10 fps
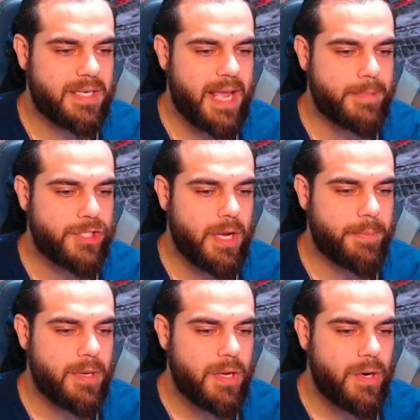damage up.
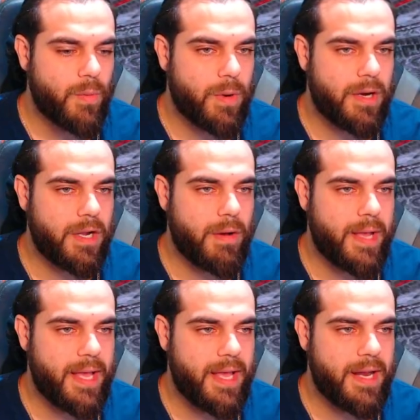We're gonna go
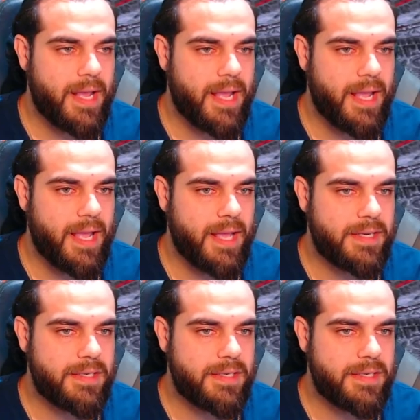ahead and